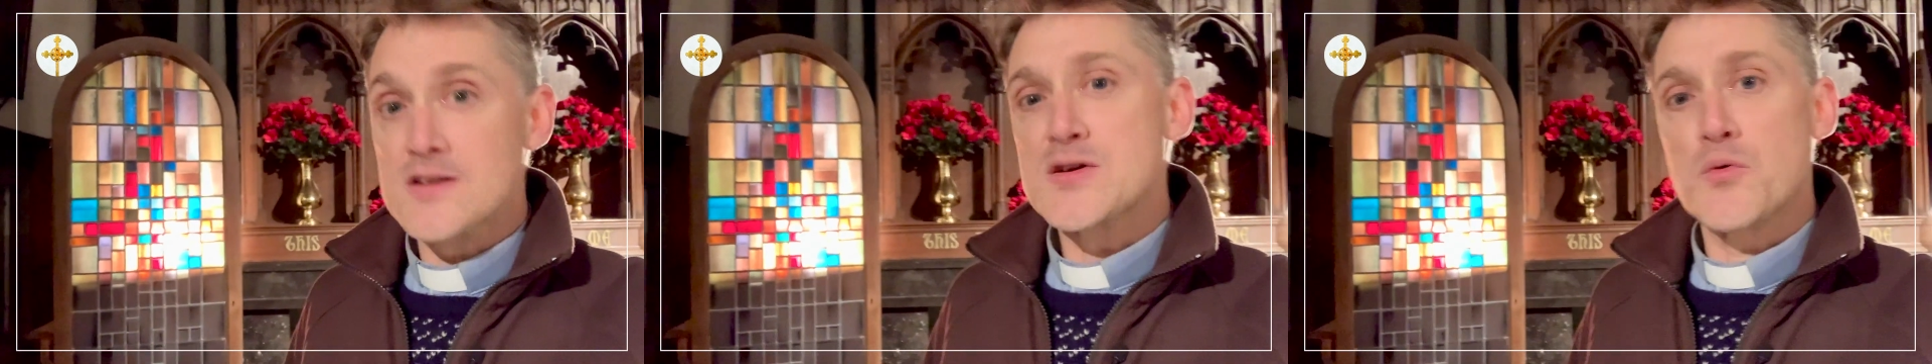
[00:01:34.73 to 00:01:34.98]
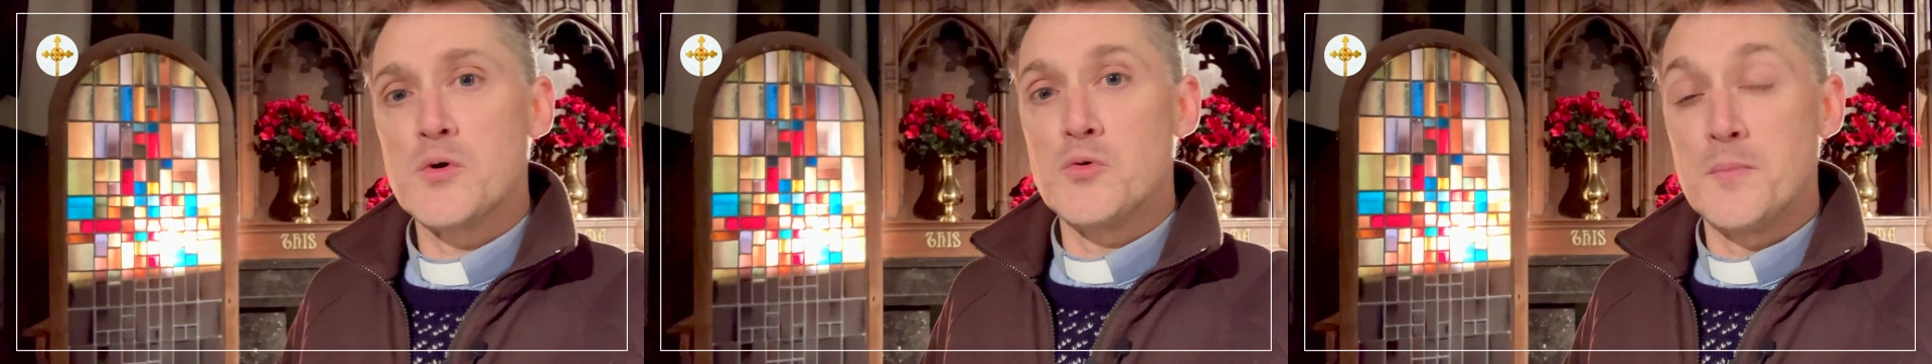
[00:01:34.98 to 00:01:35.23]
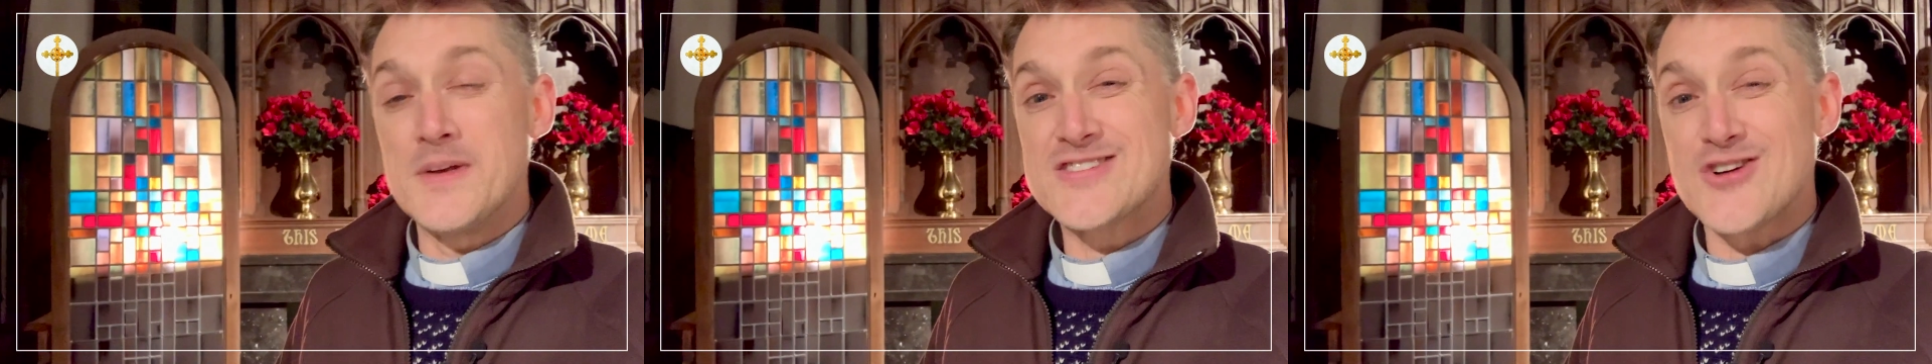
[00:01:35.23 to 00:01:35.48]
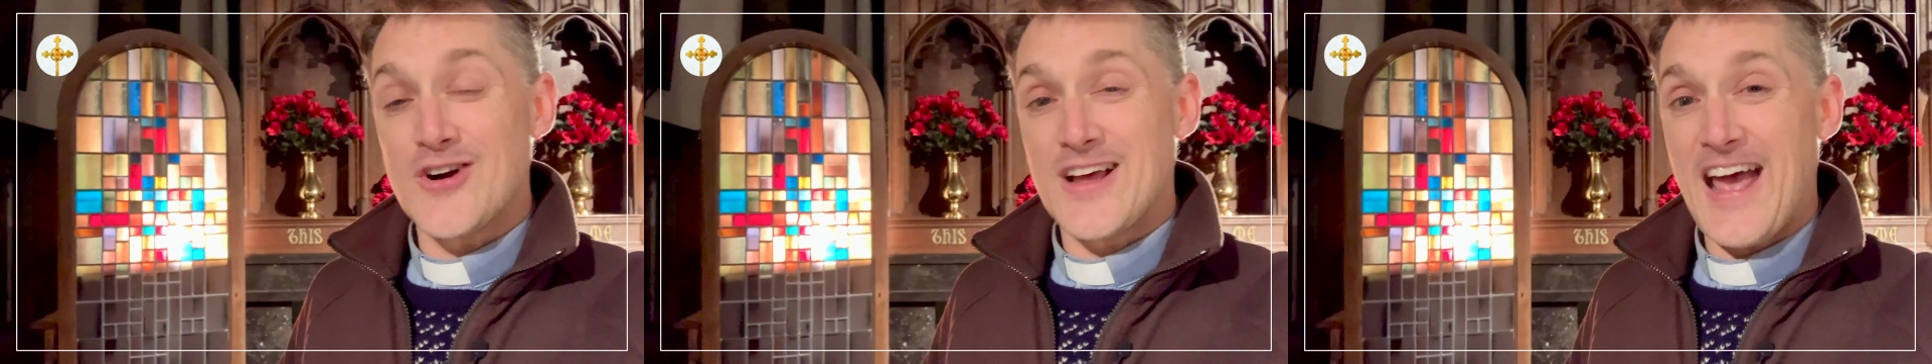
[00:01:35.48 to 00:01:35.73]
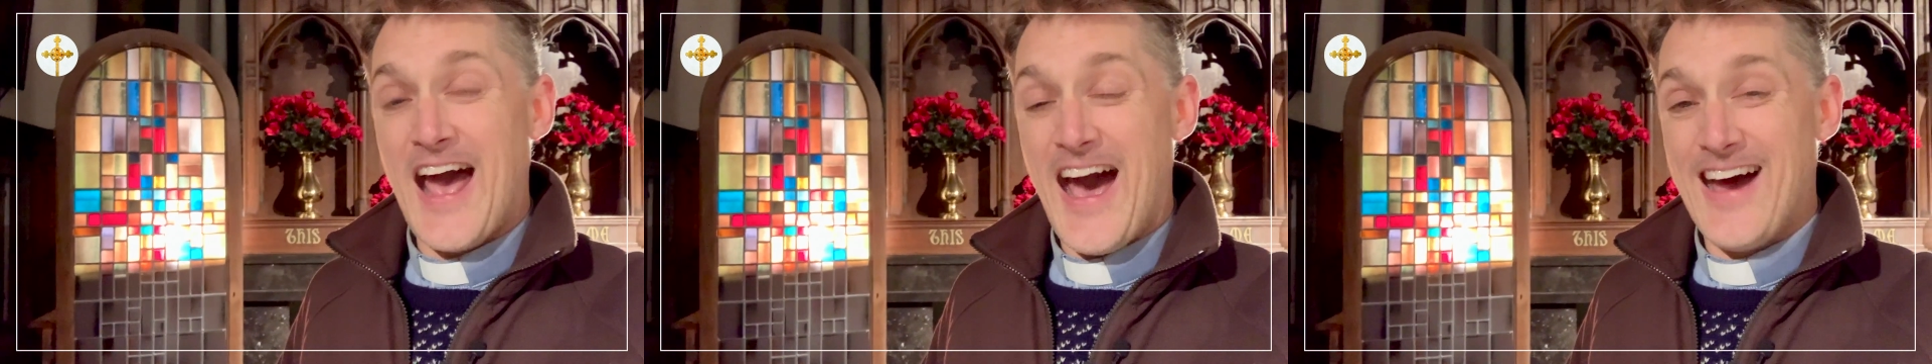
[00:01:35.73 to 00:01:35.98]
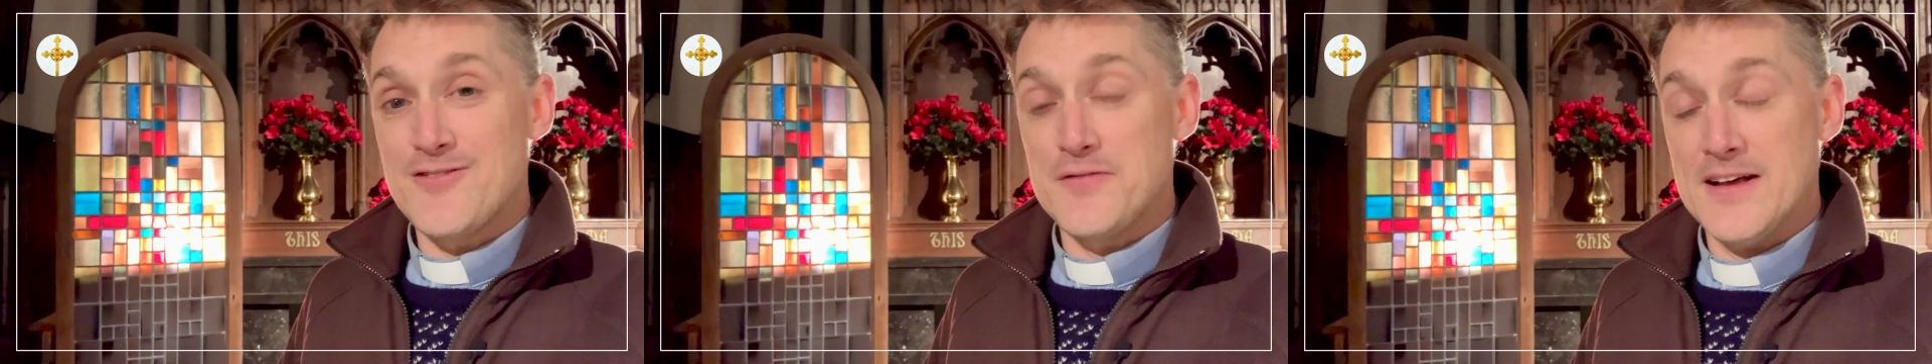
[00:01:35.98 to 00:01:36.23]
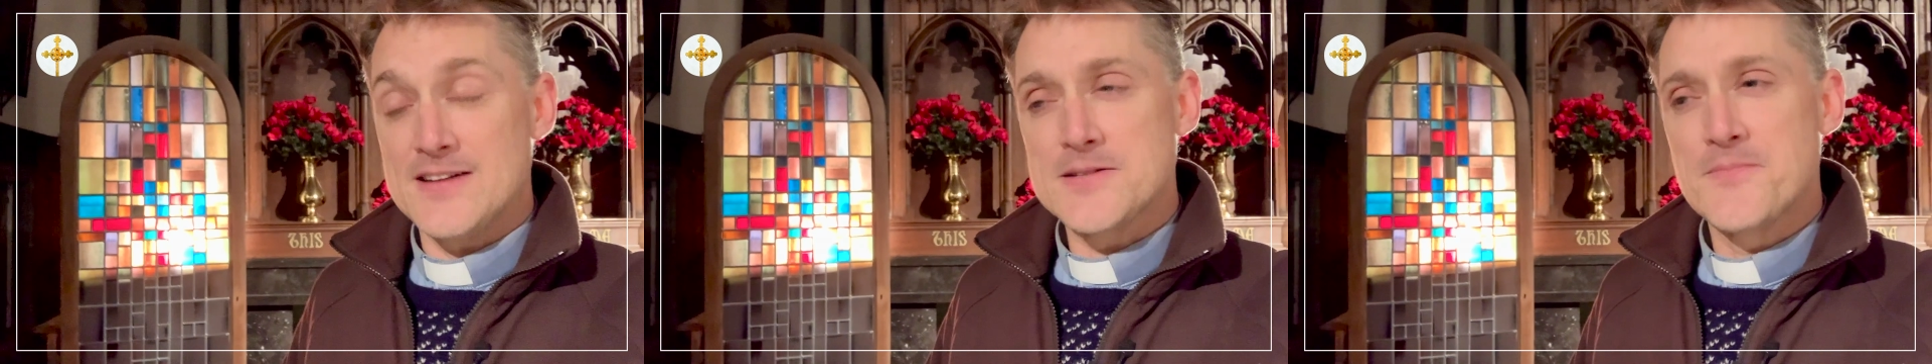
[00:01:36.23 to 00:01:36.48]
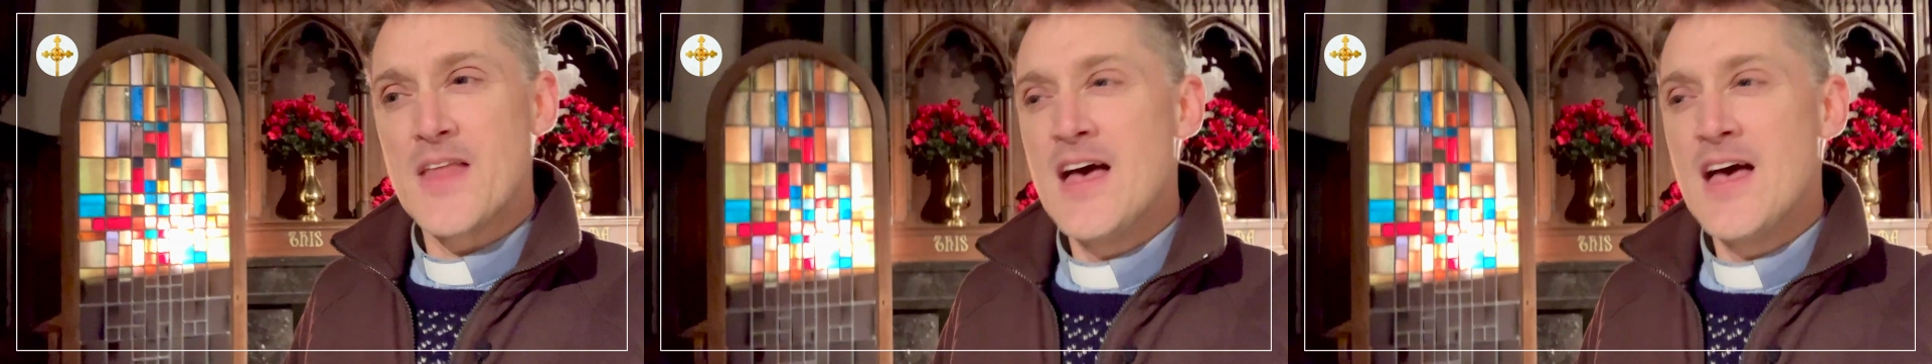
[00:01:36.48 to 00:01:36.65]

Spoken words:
So we will be starting Advent.